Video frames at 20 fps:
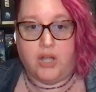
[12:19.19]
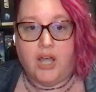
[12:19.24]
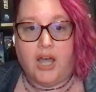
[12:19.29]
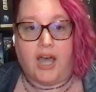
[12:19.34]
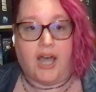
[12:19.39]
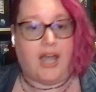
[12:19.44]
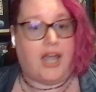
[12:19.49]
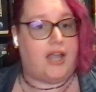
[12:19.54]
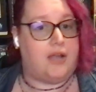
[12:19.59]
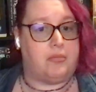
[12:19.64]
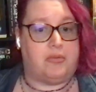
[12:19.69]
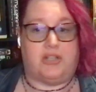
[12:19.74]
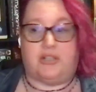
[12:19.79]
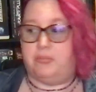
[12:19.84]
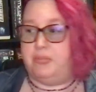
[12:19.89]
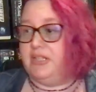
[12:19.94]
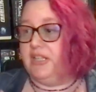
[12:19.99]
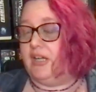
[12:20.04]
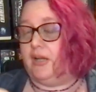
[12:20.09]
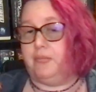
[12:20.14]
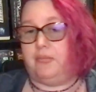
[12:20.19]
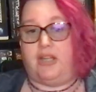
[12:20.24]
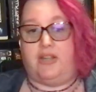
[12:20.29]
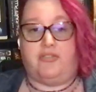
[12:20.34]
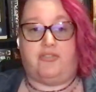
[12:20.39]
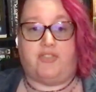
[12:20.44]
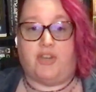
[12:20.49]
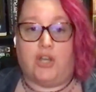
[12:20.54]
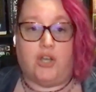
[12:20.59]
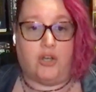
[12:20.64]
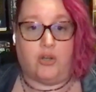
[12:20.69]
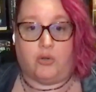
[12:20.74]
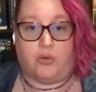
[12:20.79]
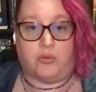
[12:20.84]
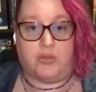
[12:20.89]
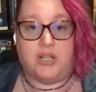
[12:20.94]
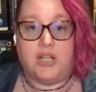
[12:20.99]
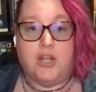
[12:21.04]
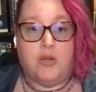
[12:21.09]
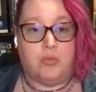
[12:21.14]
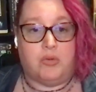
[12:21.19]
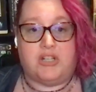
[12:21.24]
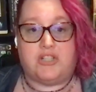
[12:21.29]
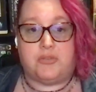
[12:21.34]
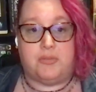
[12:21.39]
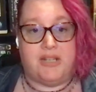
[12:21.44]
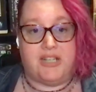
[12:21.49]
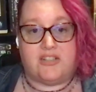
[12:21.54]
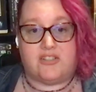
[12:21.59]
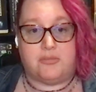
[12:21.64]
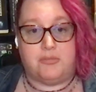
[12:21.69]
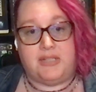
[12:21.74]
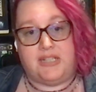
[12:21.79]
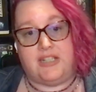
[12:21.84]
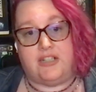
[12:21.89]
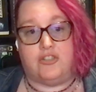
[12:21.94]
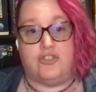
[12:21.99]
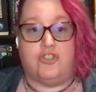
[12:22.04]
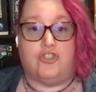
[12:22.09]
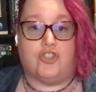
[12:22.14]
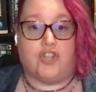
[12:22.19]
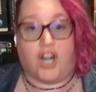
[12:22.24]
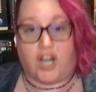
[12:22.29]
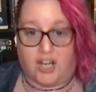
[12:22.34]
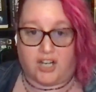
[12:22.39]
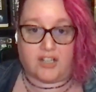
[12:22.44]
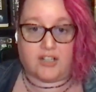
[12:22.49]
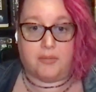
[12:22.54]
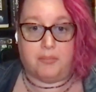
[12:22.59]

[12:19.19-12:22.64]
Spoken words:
I'm going to be on my phone, which makes me a jerk.